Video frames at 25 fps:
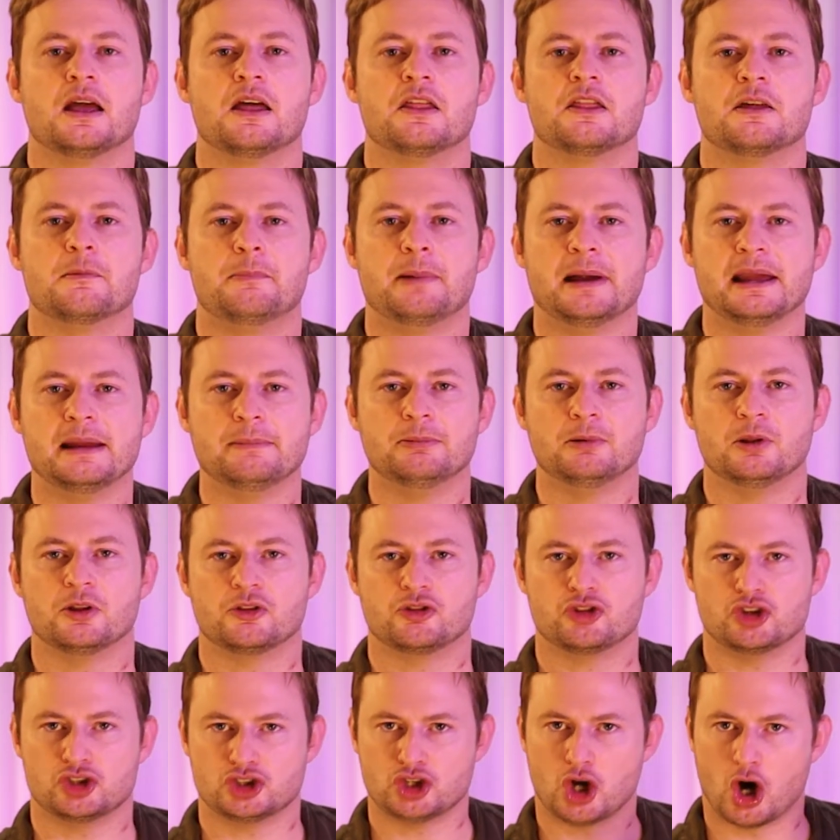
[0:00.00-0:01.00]
The people at
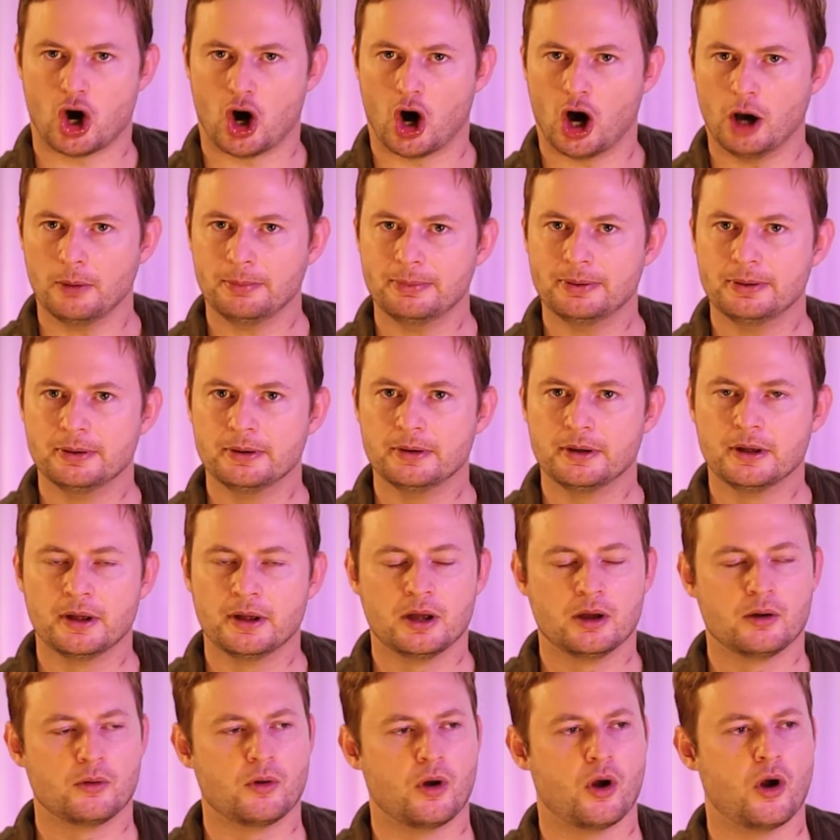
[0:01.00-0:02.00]
the top
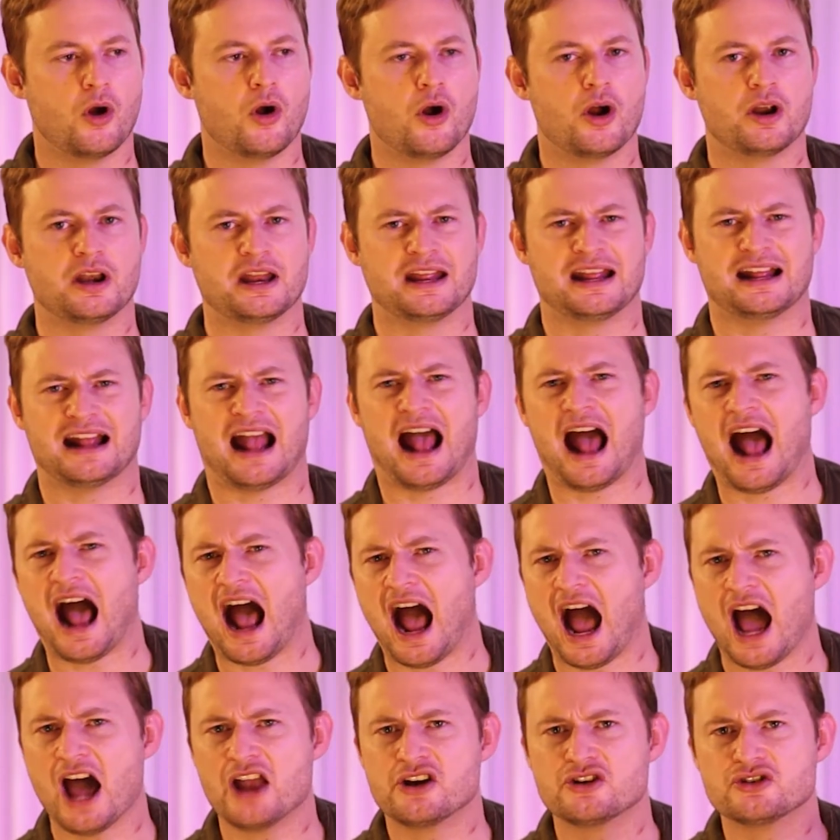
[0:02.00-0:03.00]
are earning
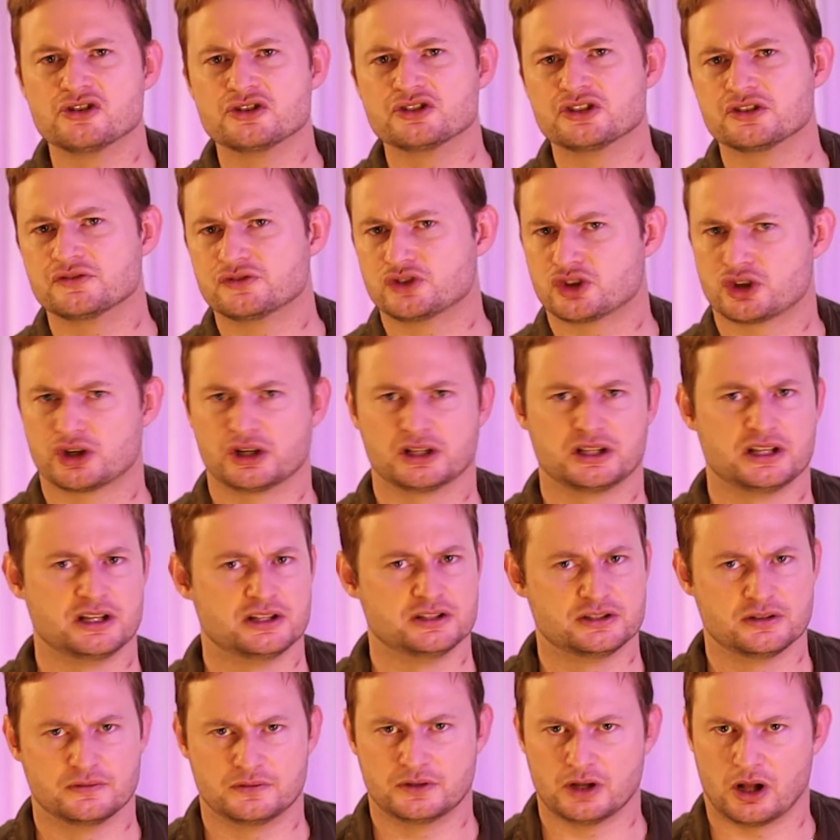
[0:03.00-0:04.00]
hundreds of
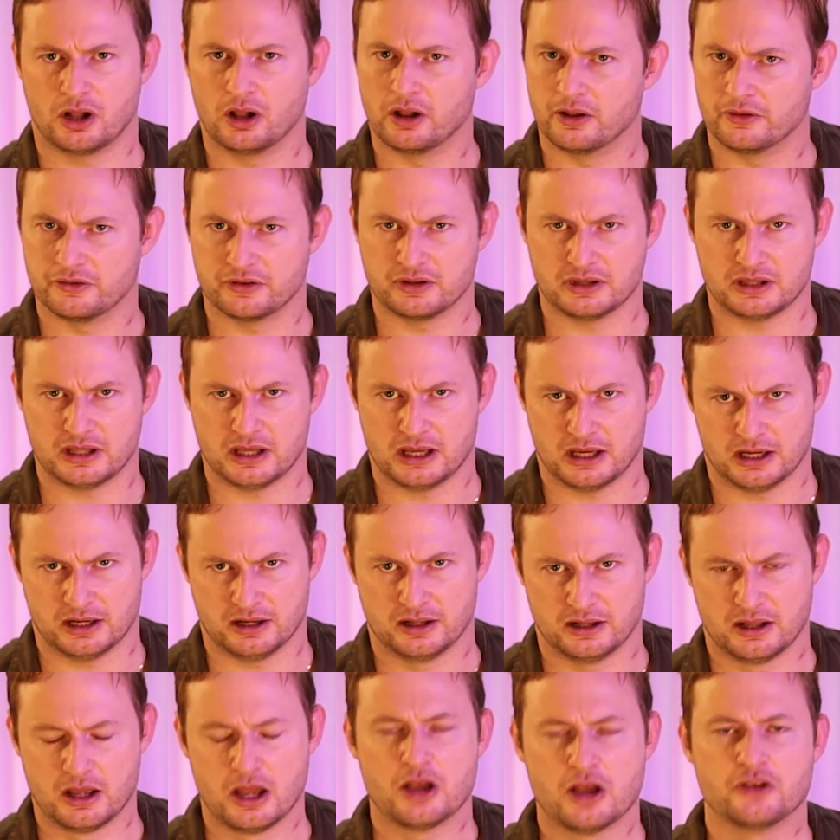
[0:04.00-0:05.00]
trillions of dollars a
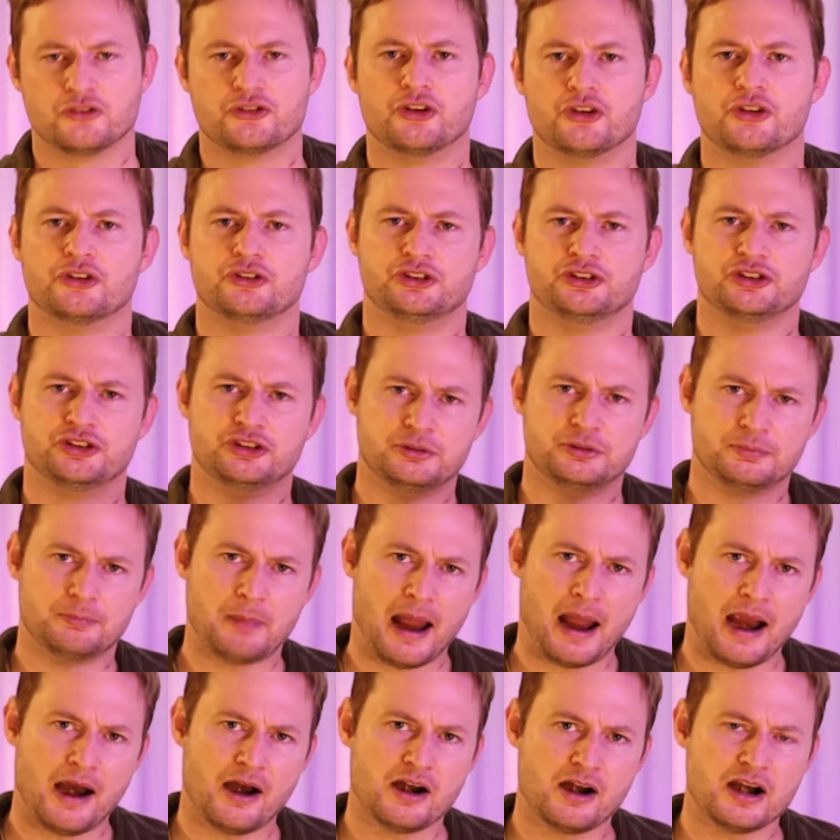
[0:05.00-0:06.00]
year. So the
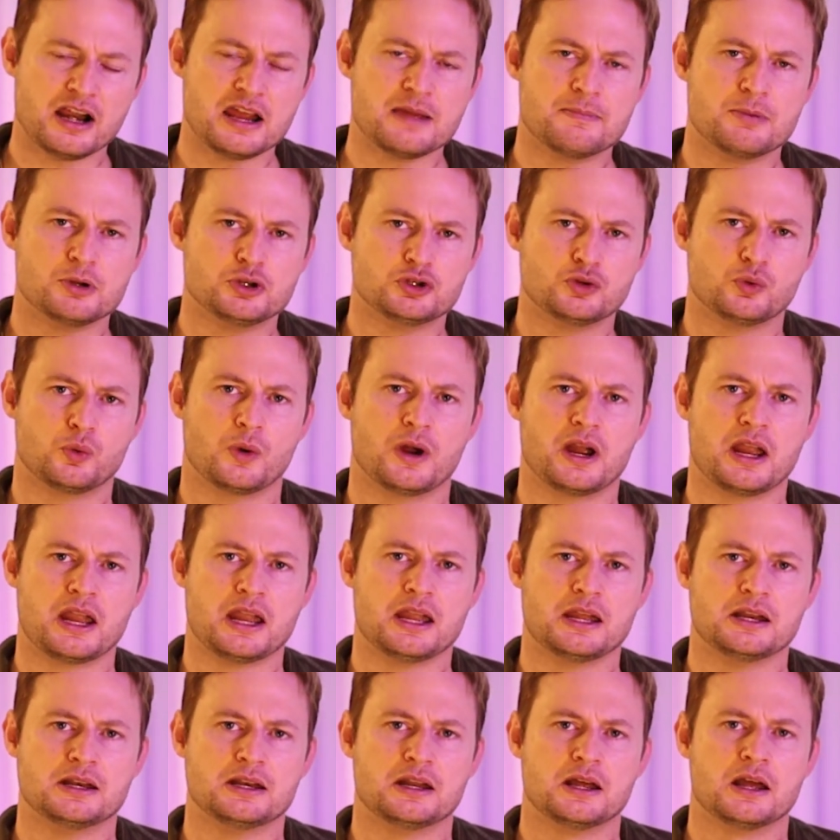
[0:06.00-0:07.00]
disparity
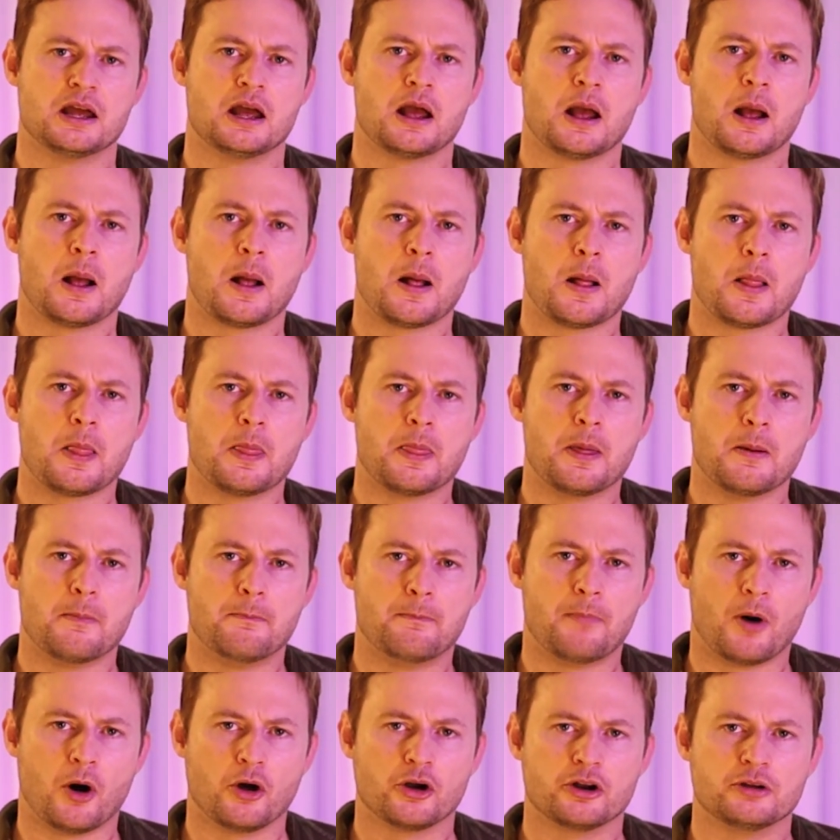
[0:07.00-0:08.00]
between the
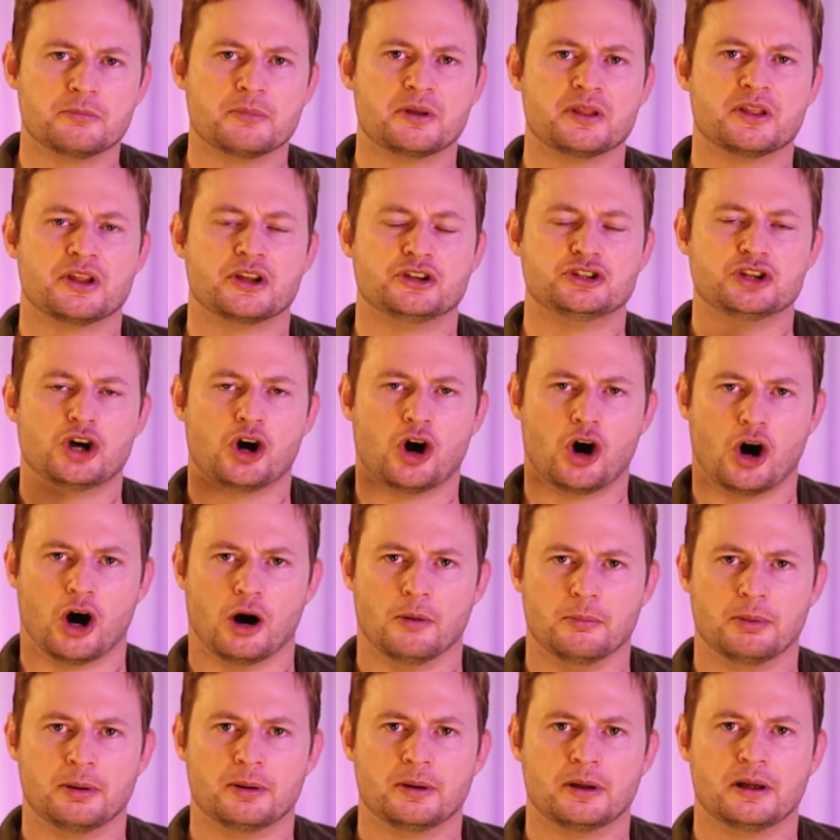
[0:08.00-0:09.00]
bottom and the
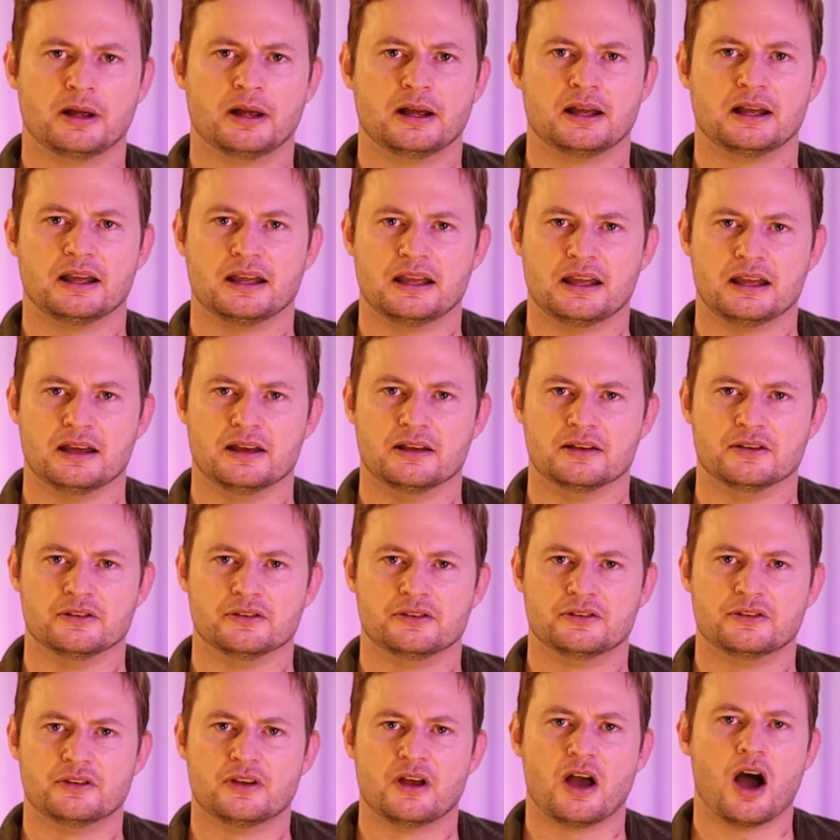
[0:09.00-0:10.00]
top
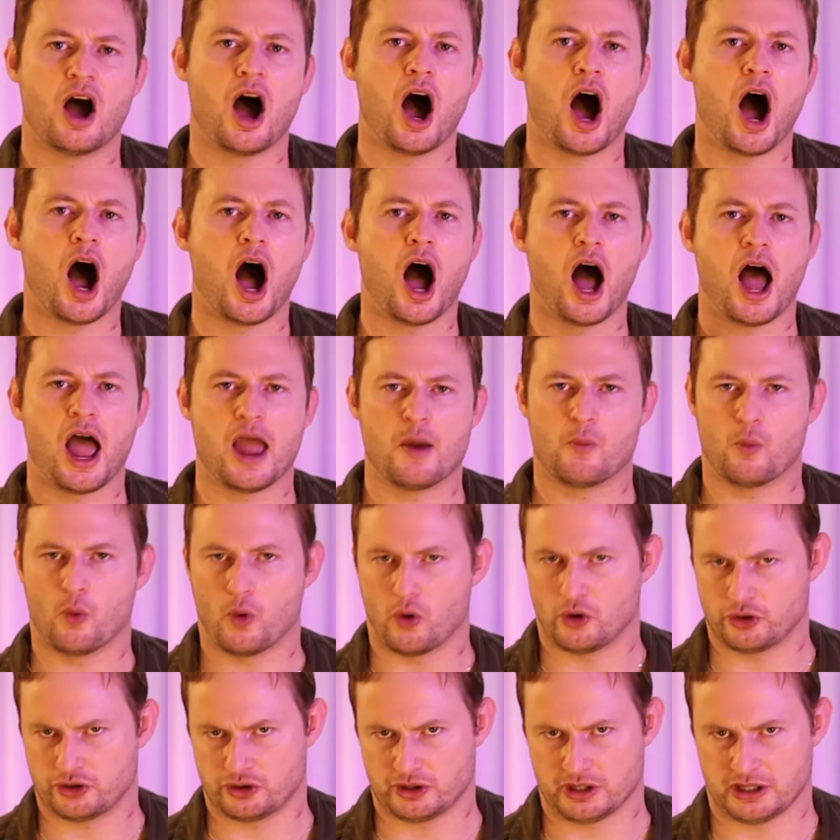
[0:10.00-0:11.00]
is
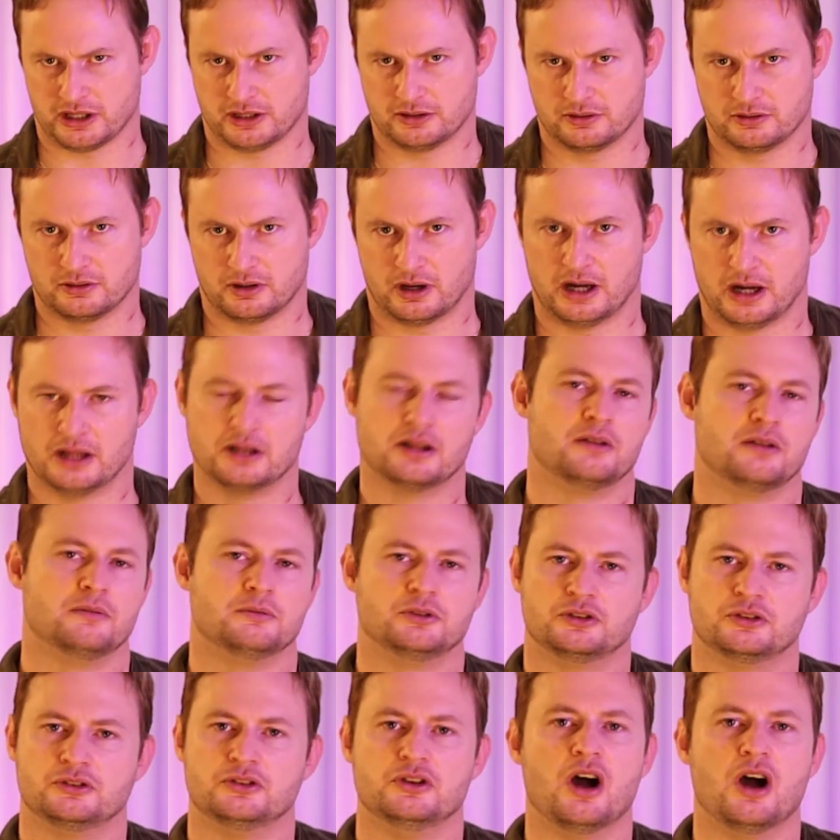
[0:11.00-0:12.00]
eye-watering, right? They're
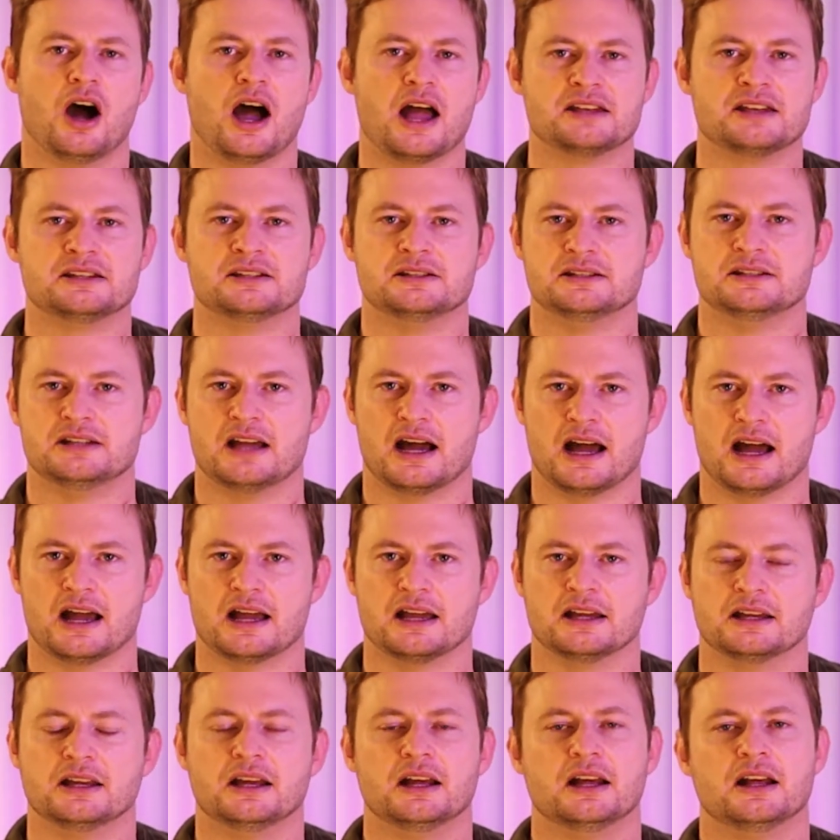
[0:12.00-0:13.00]
just night and
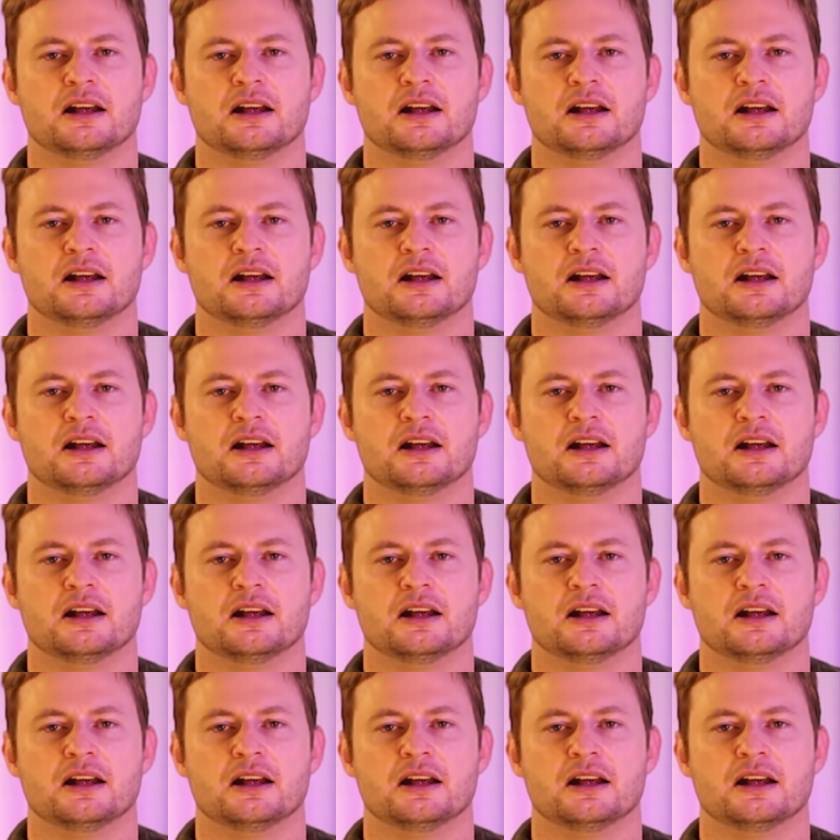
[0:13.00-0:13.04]
day.